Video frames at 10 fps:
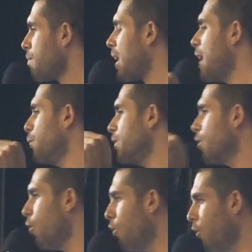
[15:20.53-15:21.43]
and we
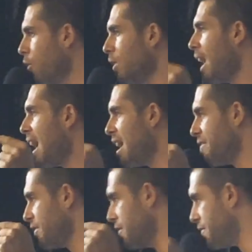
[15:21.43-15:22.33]
all
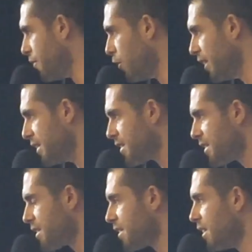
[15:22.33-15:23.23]
have a
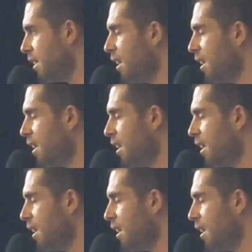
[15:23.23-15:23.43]
voice.